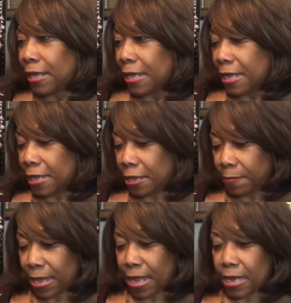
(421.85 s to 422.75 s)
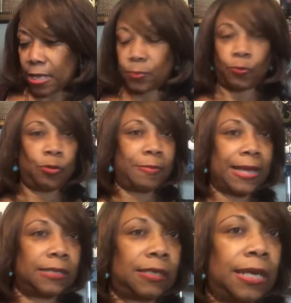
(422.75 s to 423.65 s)
him and his
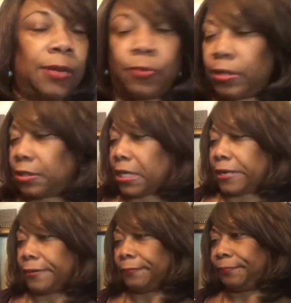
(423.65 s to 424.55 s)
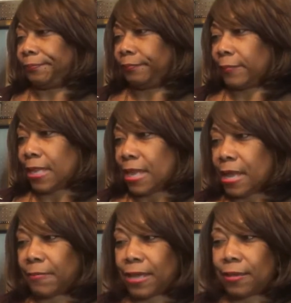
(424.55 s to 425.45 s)
roommates. He didn't want to share.
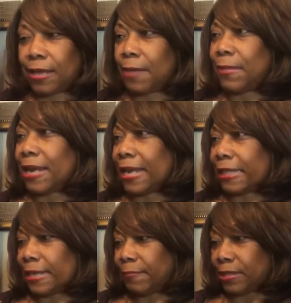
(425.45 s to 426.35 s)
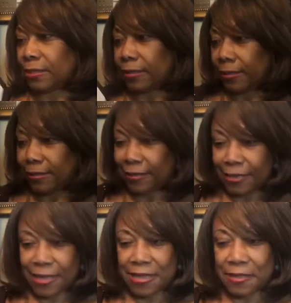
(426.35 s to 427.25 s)
I'm like, you can't be like that, mister.
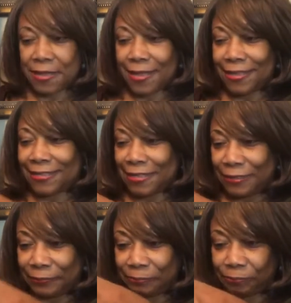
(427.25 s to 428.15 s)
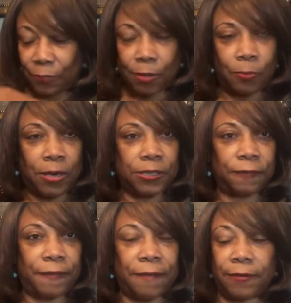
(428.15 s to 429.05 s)
So, what is
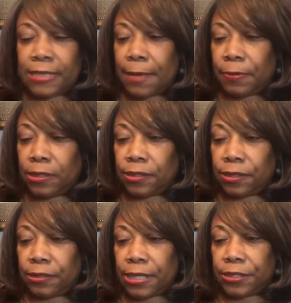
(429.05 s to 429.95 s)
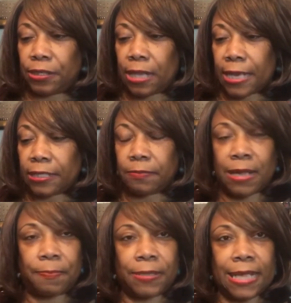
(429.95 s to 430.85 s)
your favorite type of dessert that you like to
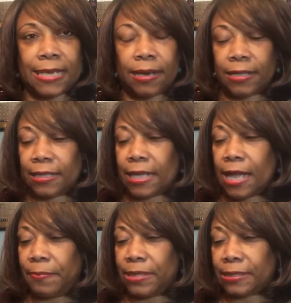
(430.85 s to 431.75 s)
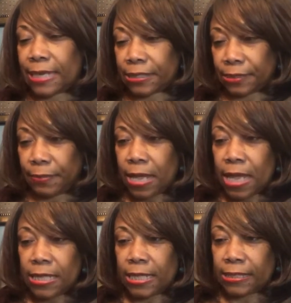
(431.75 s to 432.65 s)
make? Put that down in the comment section.
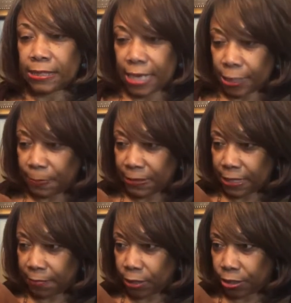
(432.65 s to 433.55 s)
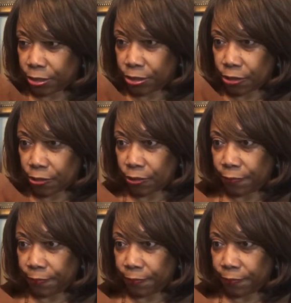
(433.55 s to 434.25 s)
This next piece that I'm going to show you,